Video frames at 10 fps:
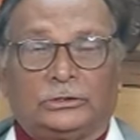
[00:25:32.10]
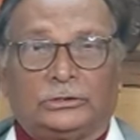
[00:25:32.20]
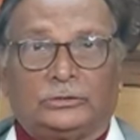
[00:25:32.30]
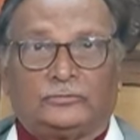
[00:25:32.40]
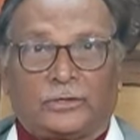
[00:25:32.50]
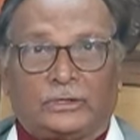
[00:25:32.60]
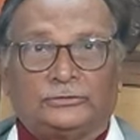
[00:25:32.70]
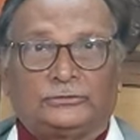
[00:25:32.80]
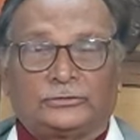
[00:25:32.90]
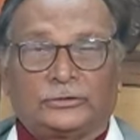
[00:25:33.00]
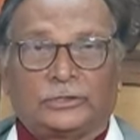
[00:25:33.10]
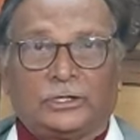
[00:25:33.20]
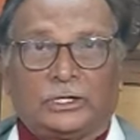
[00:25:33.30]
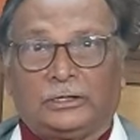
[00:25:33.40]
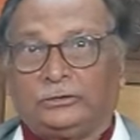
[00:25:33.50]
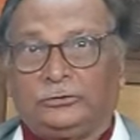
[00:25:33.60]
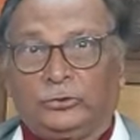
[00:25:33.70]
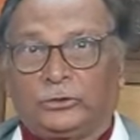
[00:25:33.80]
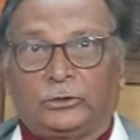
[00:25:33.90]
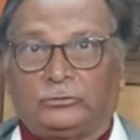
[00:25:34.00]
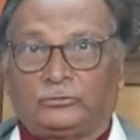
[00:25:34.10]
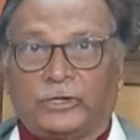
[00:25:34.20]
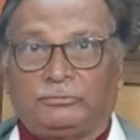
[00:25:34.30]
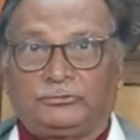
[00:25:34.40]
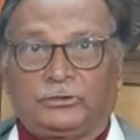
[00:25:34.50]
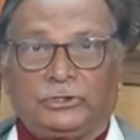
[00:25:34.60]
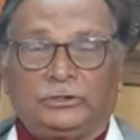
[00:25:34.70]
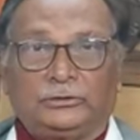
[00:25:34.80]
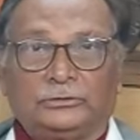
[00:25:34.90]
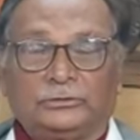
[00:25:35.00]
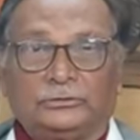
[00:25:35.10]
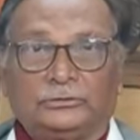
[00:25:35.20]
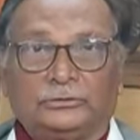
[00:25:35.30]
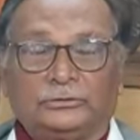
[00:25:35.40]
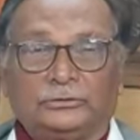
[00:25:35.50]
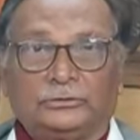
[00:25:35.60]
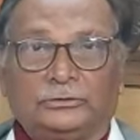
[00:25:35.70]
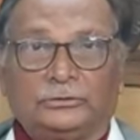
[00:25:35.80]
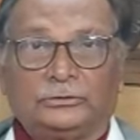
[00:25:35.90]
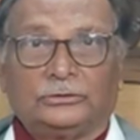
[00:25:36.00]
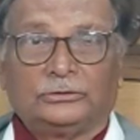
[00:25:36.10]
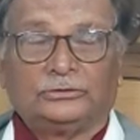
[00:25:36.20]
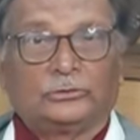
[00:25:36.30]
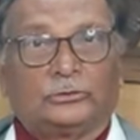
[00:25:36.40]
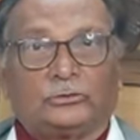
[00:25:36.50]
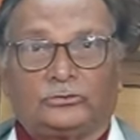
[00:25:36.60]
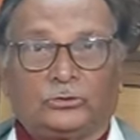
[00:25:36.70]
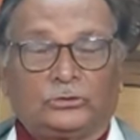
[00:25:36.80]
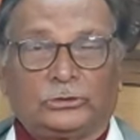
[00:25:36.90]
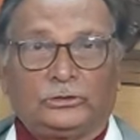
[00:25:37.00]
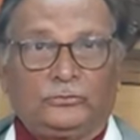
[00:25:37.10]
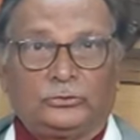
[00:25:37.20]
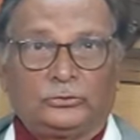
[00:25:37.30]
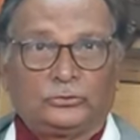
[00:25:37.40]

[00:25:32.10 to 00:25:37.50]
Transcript: France and UK also abstained. So it was totally vetoed.